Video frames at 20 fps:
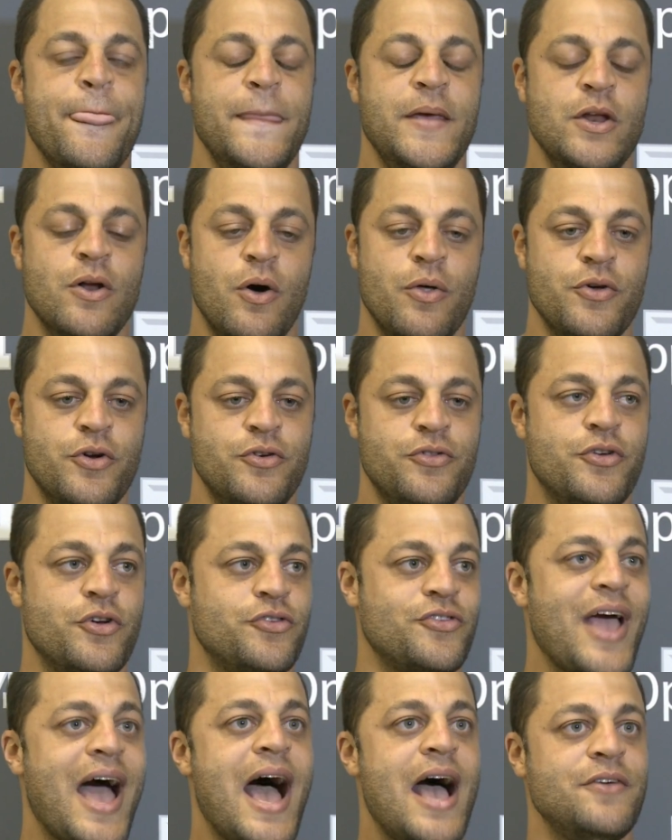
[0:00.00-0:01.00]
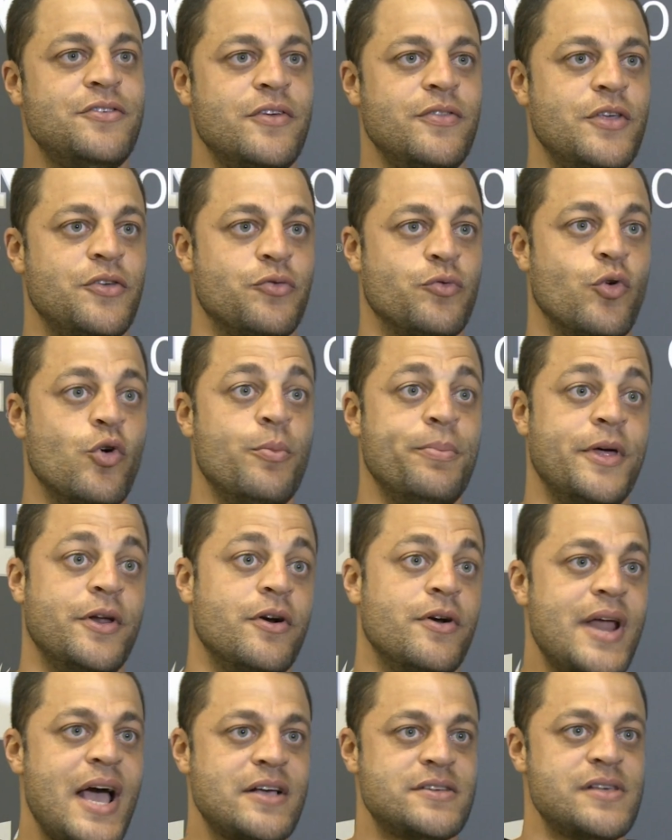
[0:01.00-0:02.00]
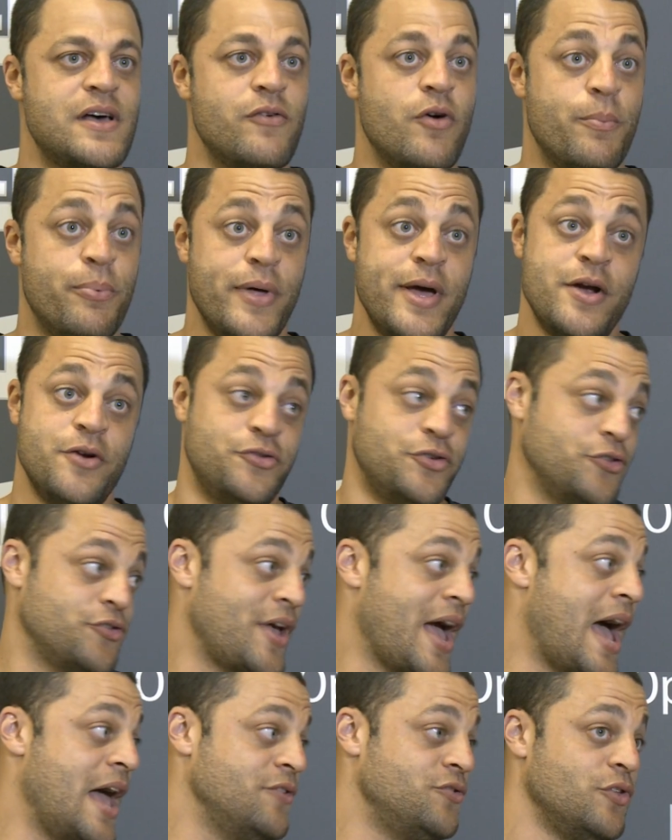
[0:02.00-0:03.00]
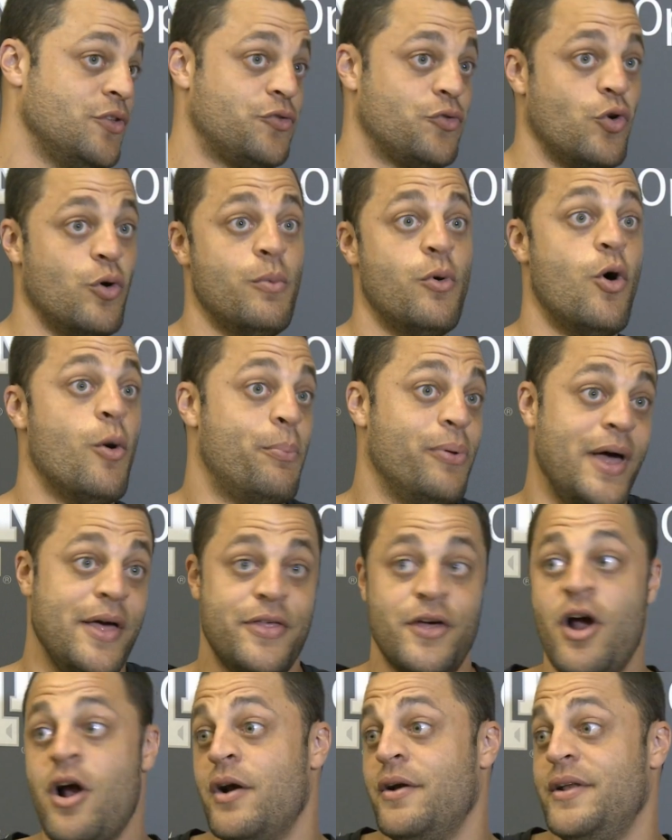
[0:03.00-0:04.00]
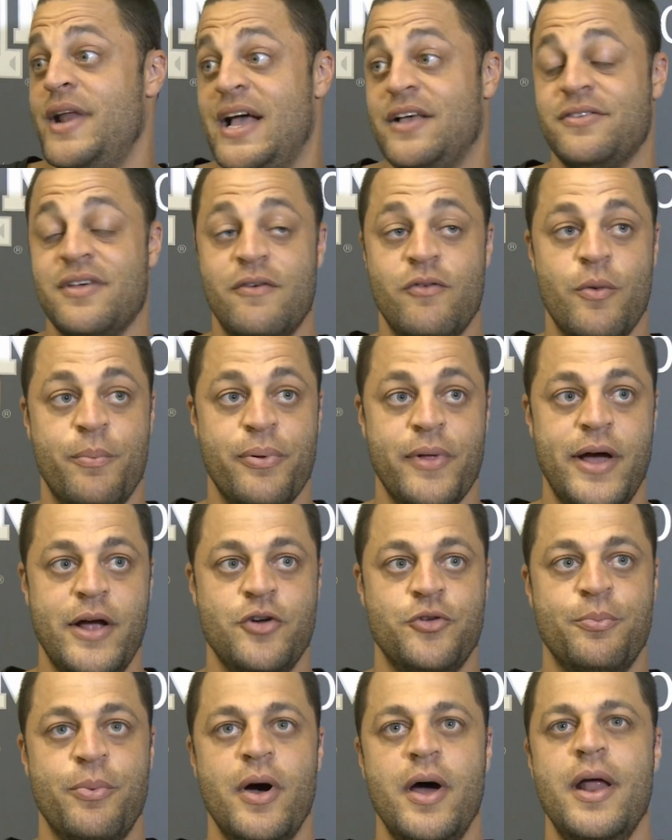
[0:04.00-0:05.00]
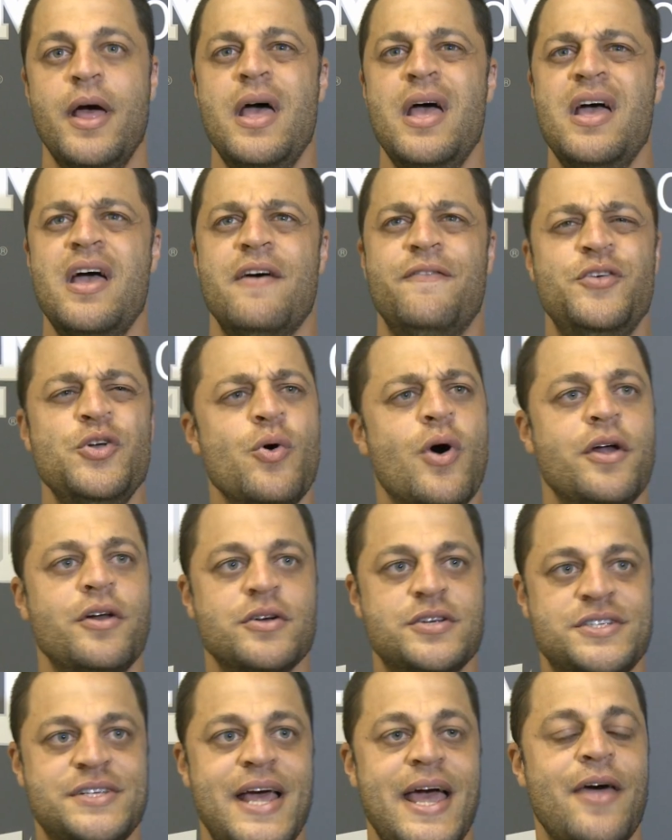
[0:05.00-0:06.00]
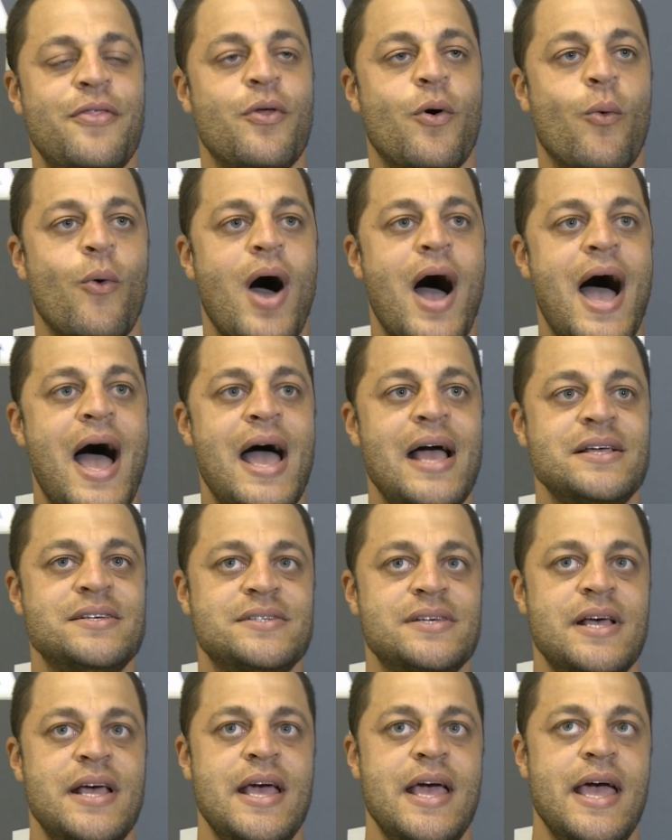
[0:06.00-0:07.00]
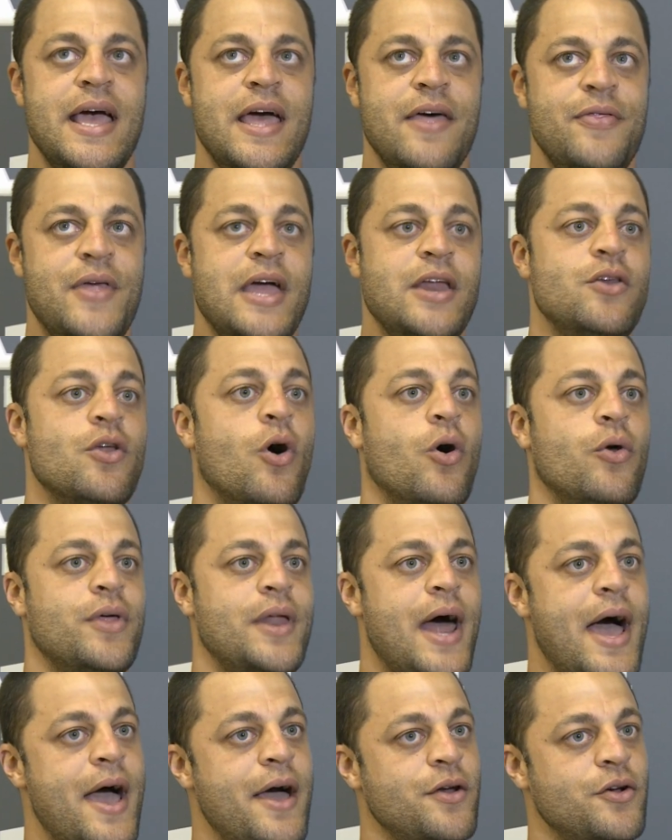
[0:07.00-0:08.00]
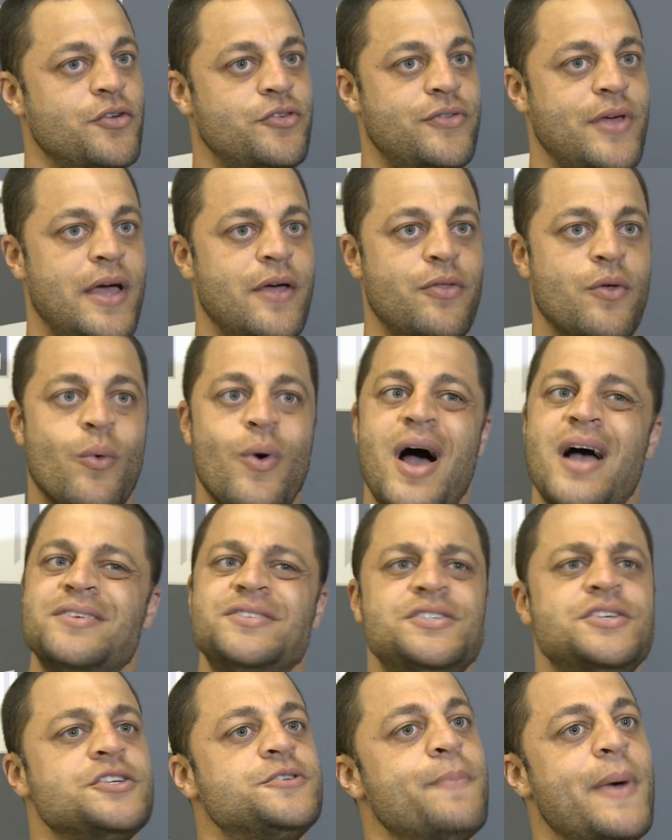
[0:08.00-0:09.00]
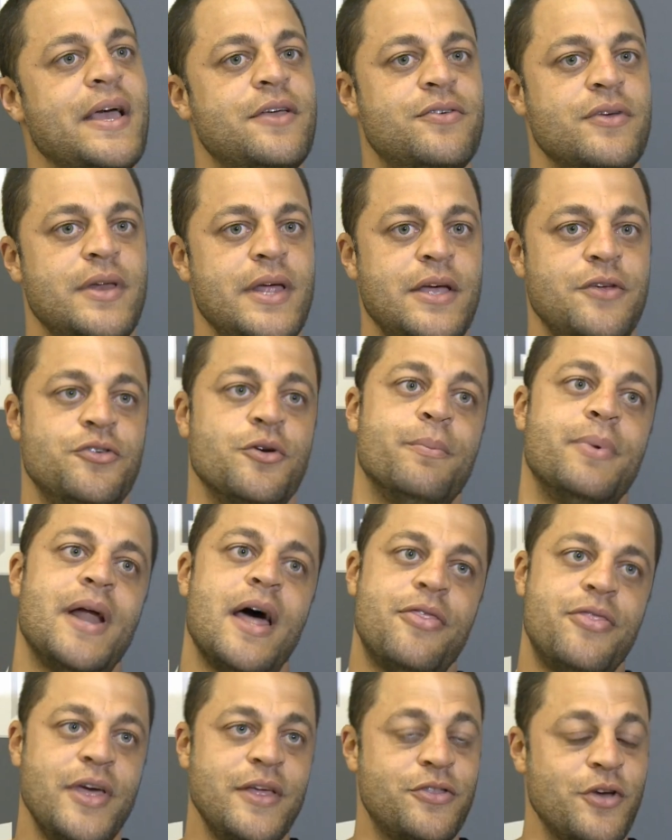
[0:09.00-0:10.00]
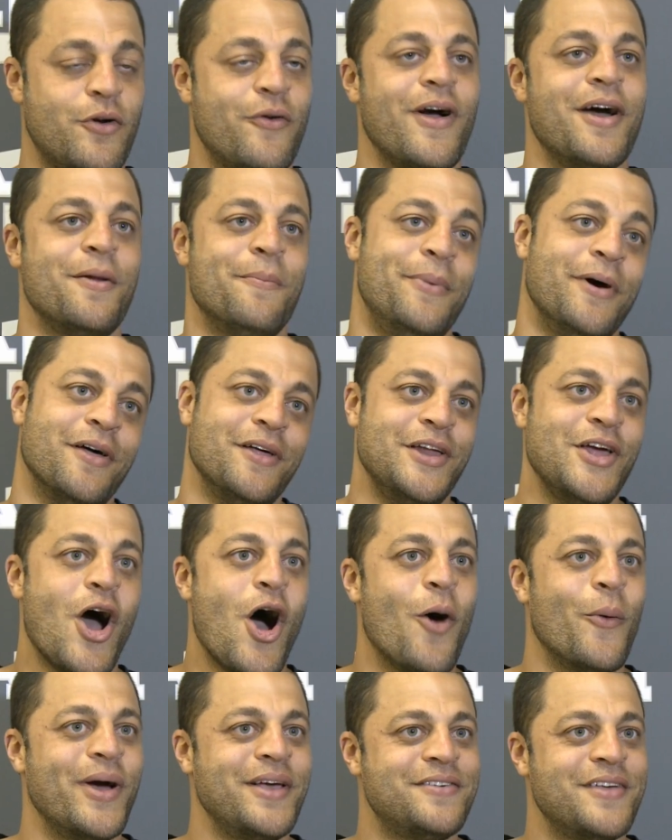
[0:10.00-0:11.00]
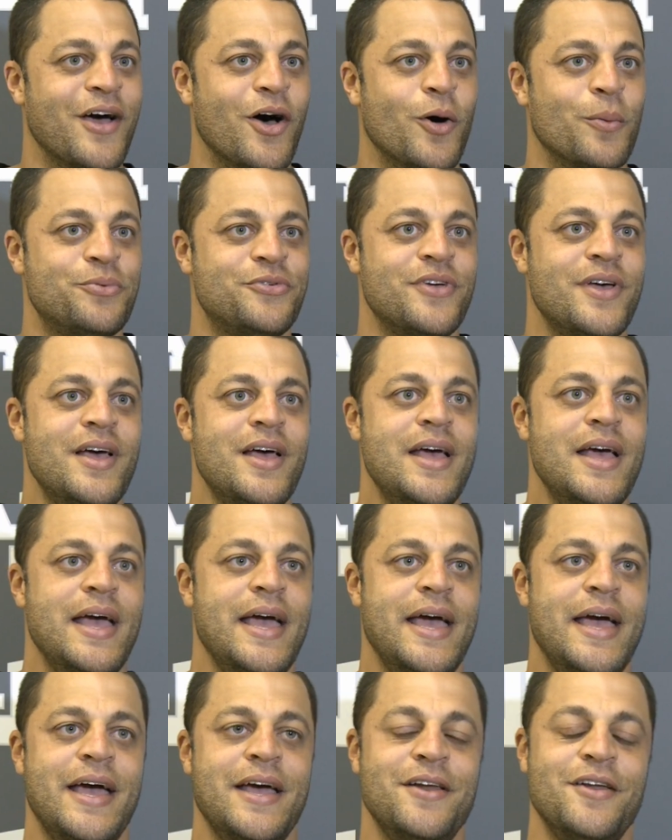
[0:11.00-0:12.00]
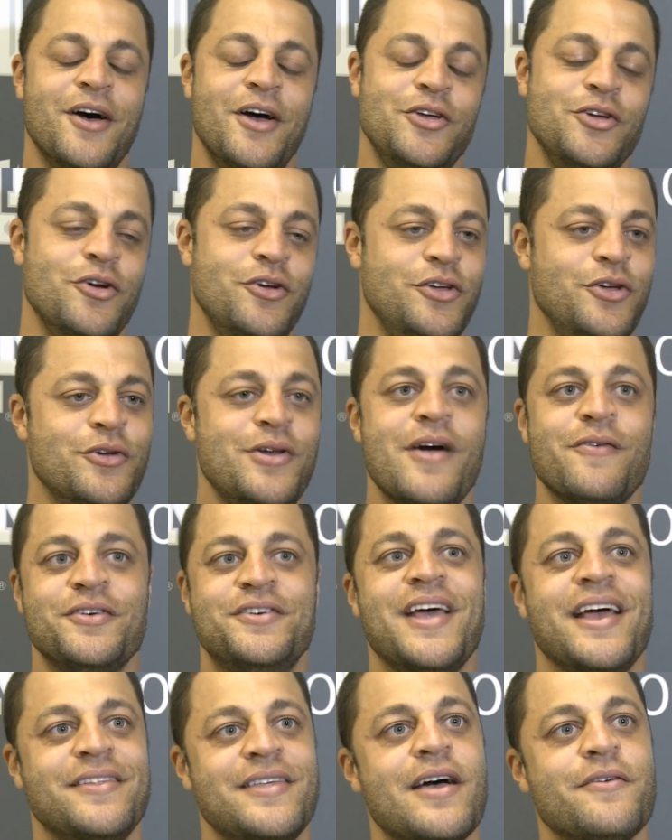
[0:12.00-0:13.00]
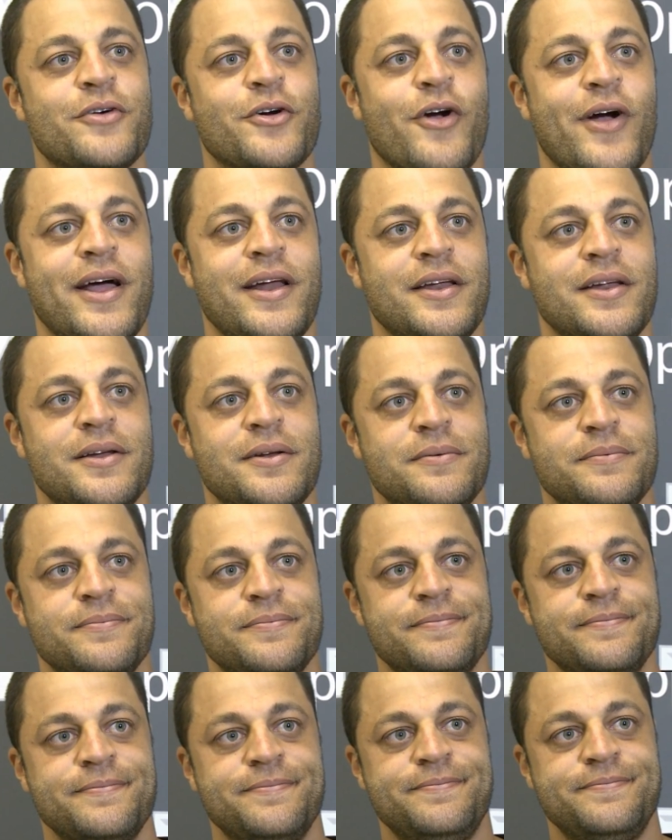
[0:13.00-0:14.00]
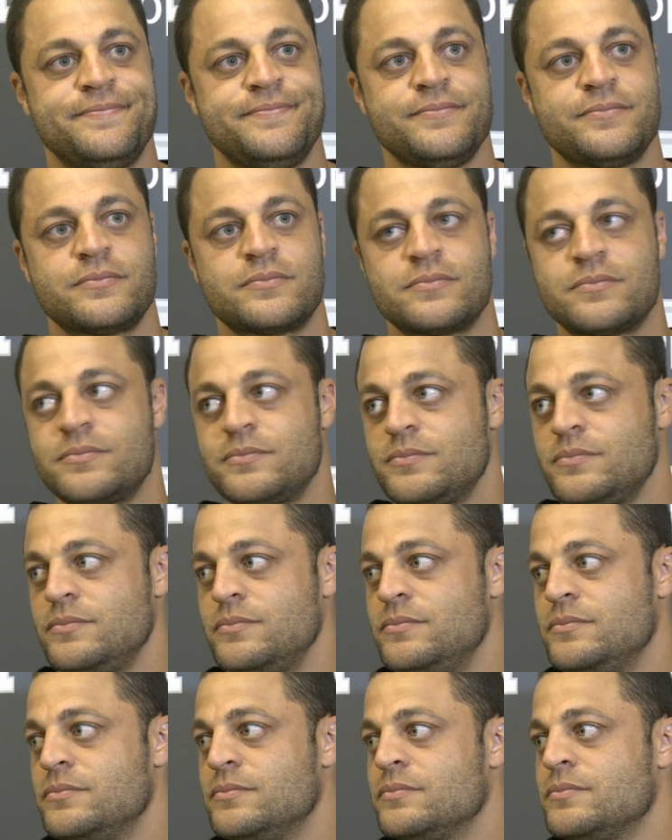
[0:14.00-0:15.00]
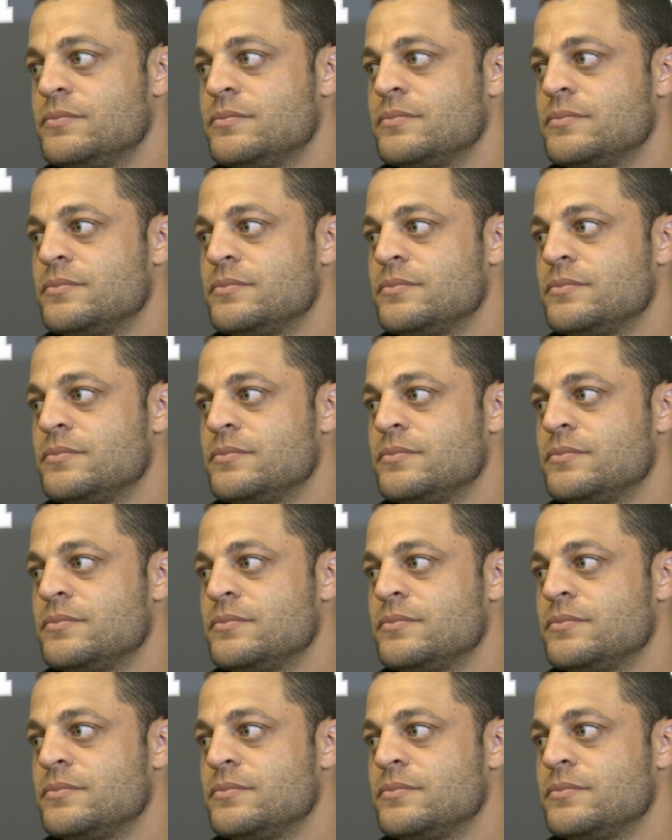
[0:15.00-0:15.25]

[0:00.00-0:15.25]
you know there, there's guys in this room that are next level players. There's guys in this room who will play that aren't next level players. But if you understand the whys and they know that I understand the whys, it just makes it easier. But I think the credibility always helps, and uh, you you never take that for granted. Didn't notice out there today